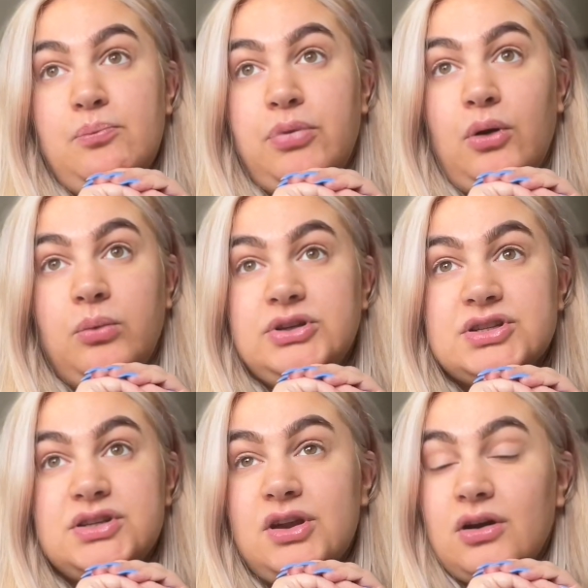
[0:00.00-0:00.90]
But we're
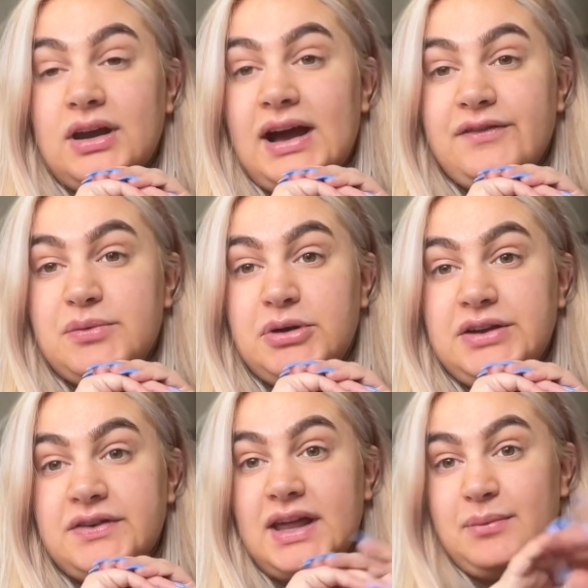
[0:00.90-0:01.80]
just not gonna have the money
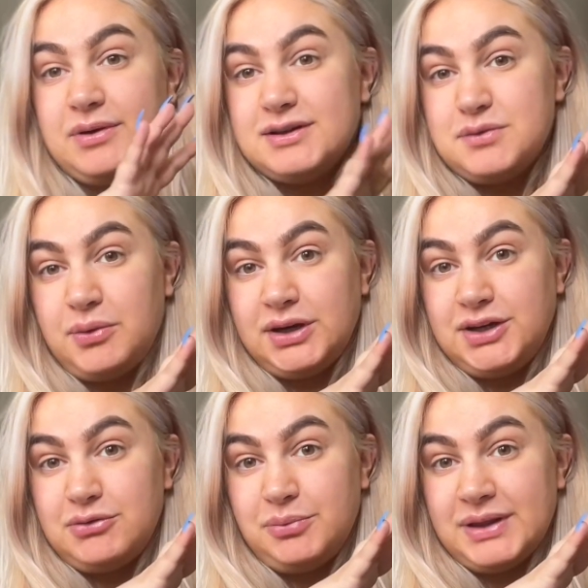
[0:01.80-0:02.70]
for that because we wanna
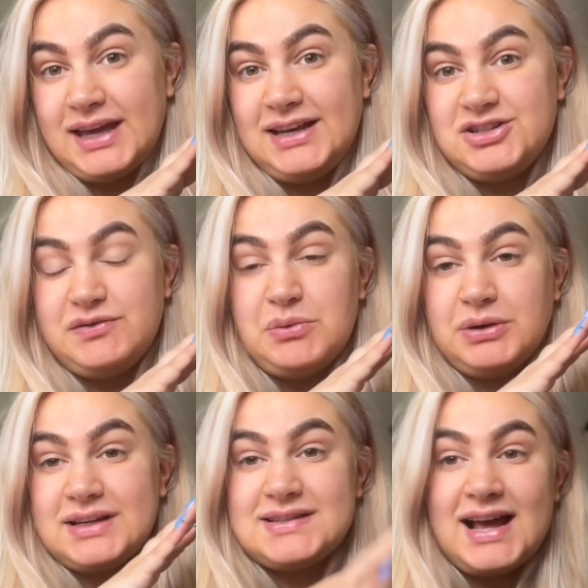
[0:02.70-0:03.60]
do up the kitchen, we
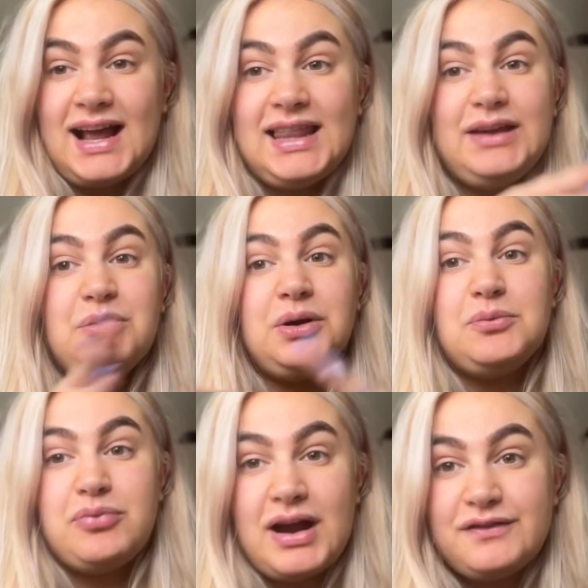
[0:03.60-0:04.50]
wanna tile it, we want a
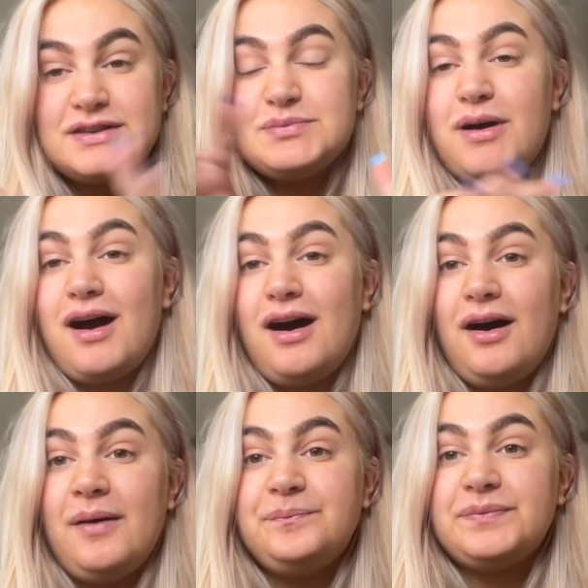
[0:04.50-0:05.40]
breakfast
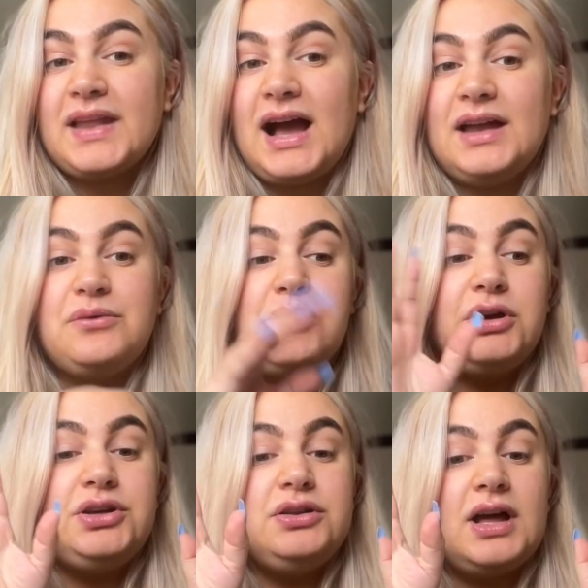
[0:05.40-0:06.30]
bar. And we
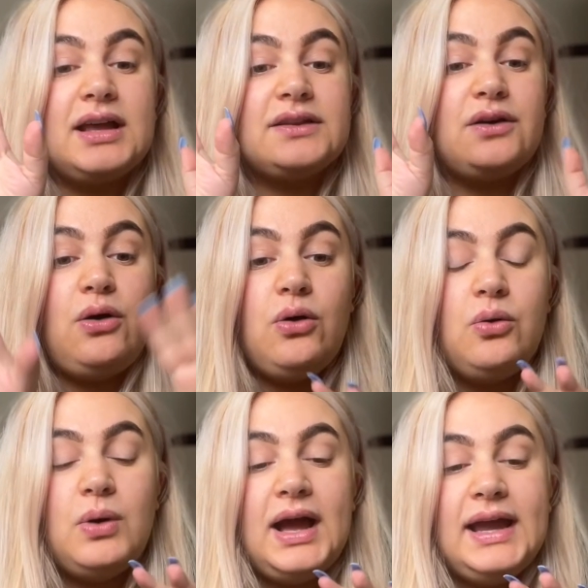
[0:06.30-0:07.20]
want to do like the
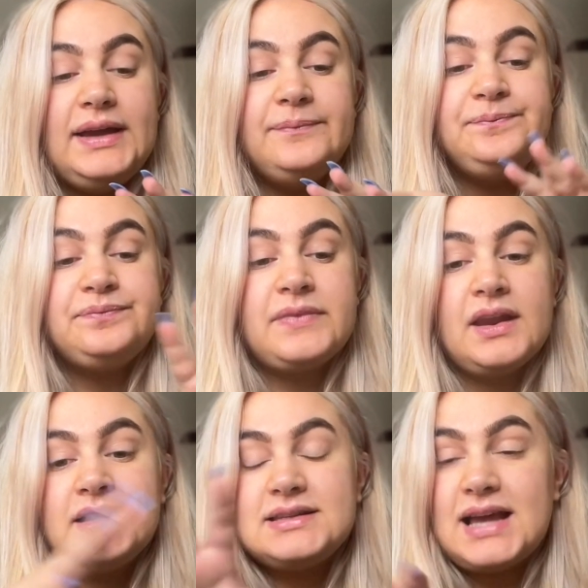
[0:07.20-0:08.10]
hallway
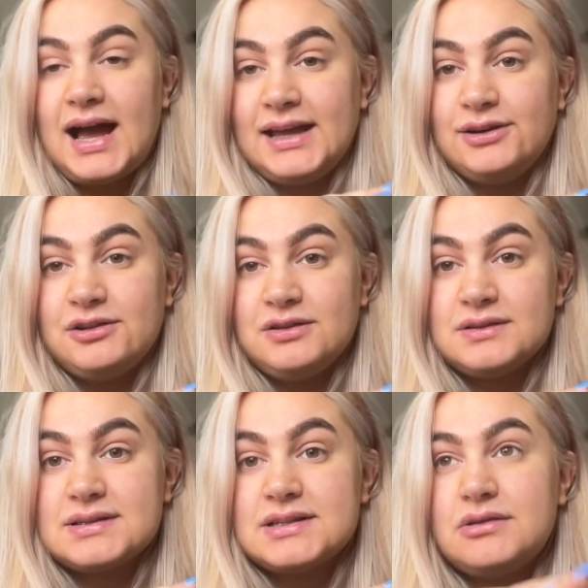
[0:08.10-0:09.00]

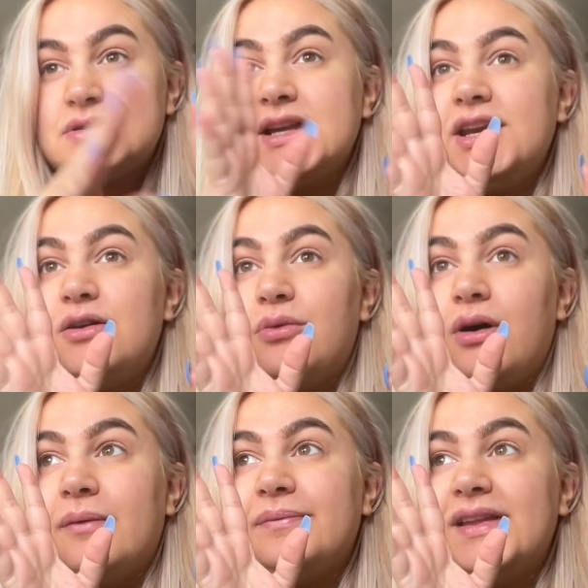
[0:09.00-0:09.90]
tiles. So I was like, you know
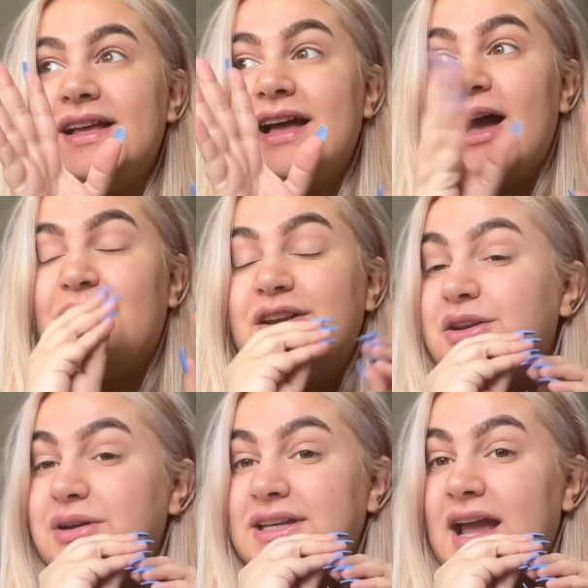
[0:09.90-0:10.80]
what? I'm going to
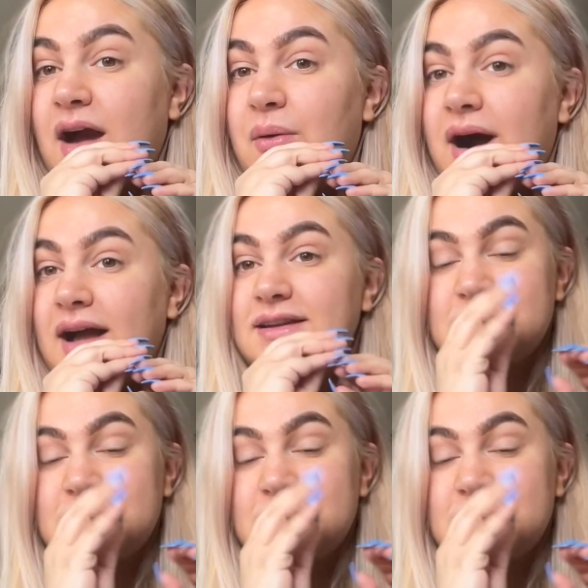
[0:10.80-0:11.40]
do a DIY.